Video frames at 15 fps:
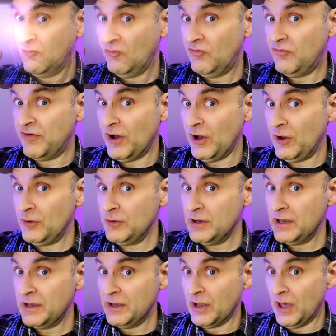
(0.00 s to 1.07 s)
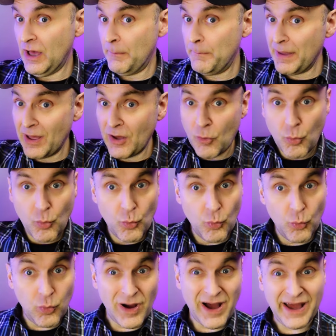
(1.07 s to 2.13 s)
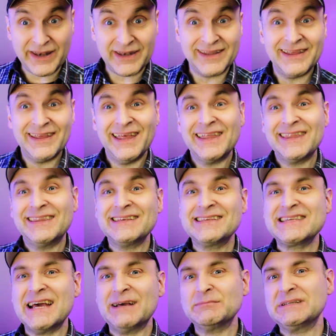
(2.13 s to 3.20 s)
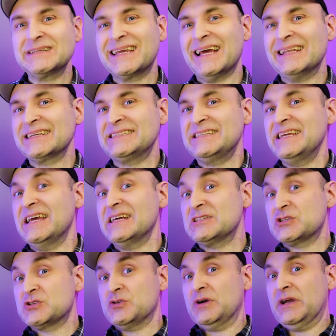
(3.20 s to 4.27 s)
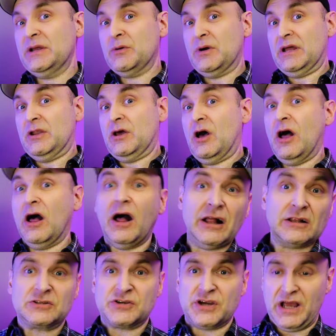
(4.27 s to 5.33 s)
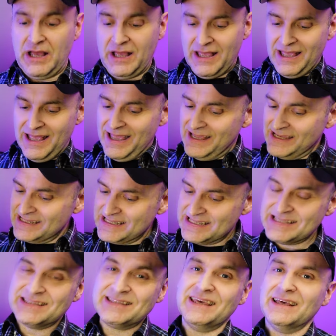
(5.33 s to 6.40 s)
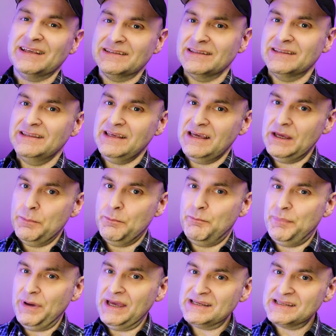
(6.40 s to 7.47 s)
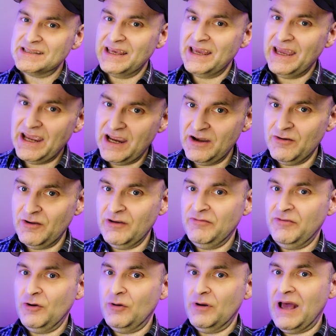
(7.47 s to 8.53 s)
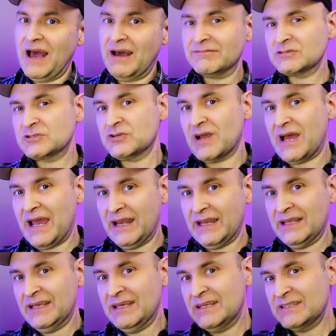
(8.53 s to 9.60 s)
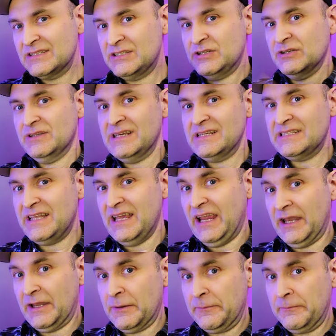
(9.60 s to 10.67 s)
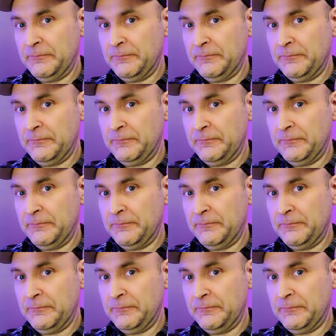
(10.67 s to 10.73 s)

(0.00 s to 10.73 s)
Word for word: Phone number one the Samsung Galaxy S21 Ultra. Still the best Android phone I've tried to this date.